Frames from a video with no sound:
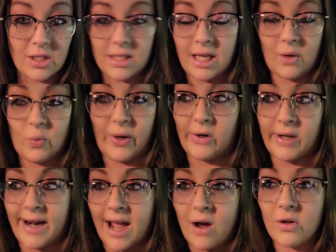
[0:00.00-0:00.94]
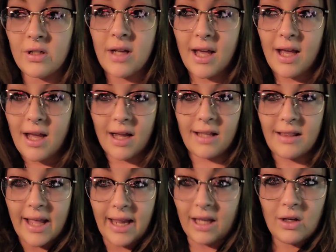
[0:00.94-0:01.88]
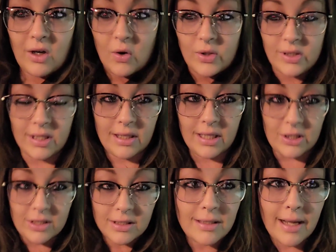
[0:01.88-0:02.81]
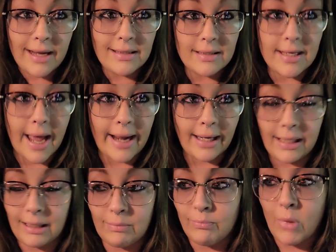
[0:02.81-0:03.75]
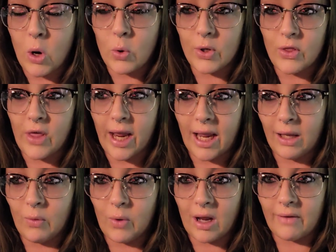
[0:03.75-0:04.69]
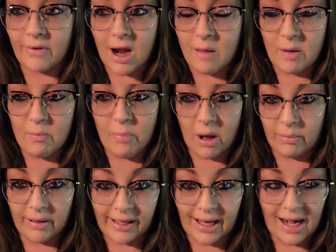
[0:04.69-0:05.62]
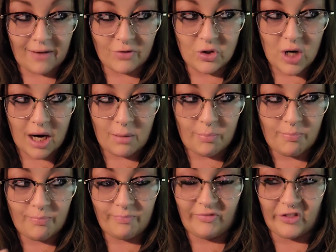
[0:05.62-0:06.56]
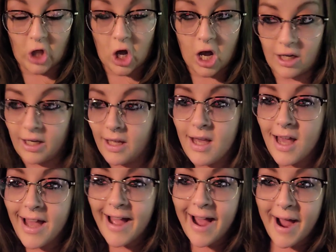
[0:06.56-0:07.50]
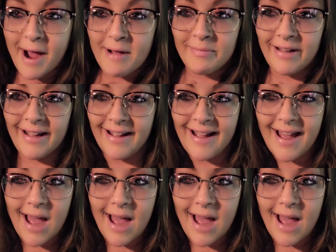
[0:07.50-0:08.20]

I just get weirded out and, like, go into this anxiety mode thing whenever I'm in public and have to try to vlog. I'm